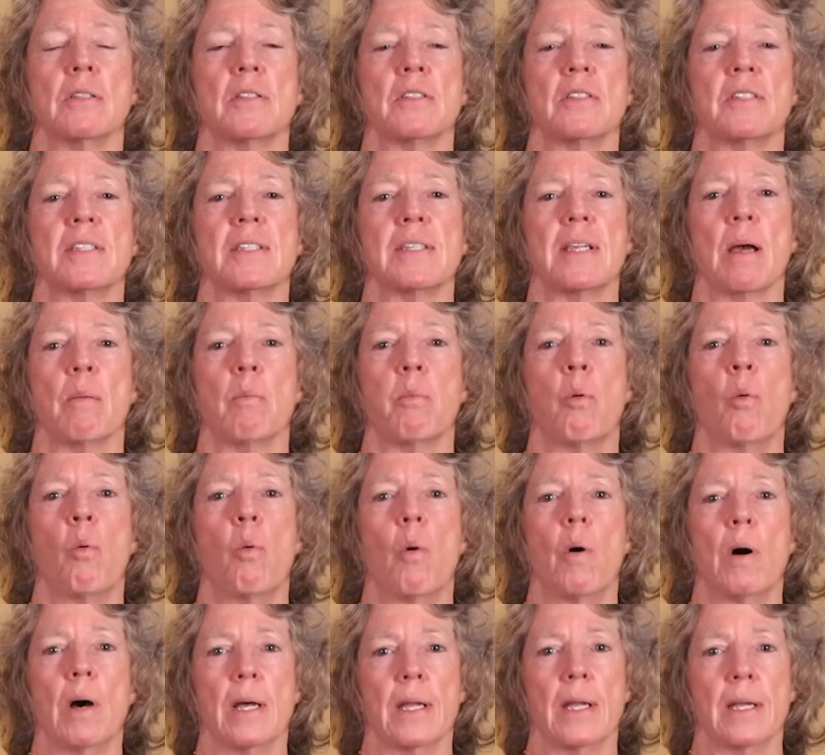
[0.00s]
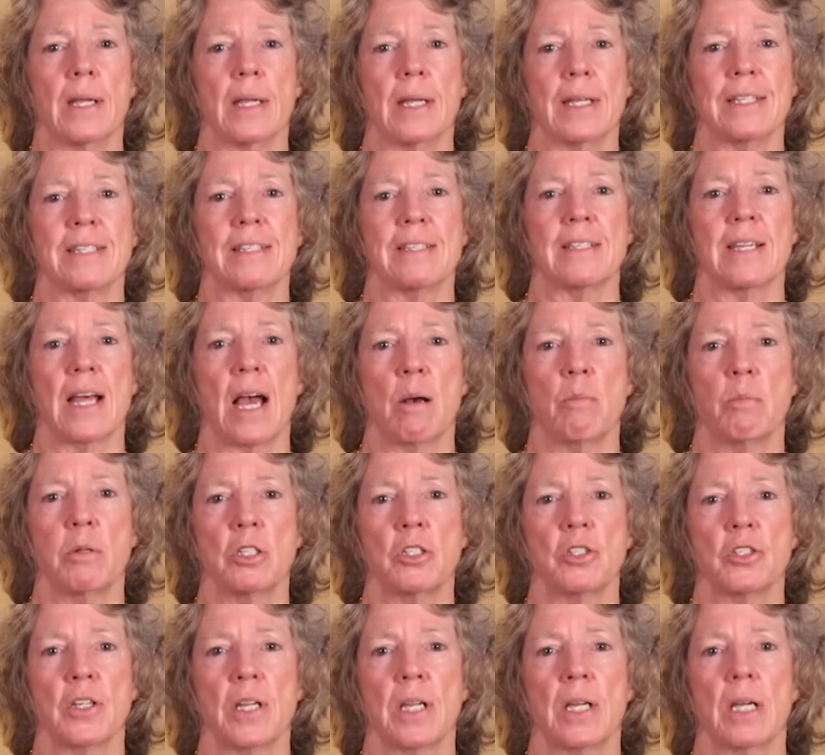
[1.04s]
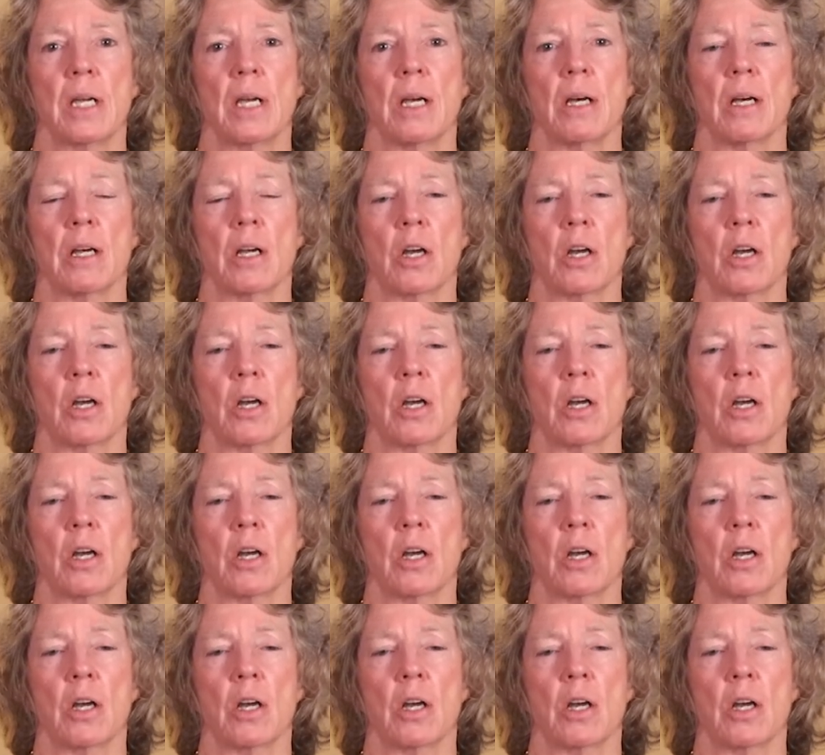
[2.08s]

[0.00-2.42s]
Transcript: step one, establishing a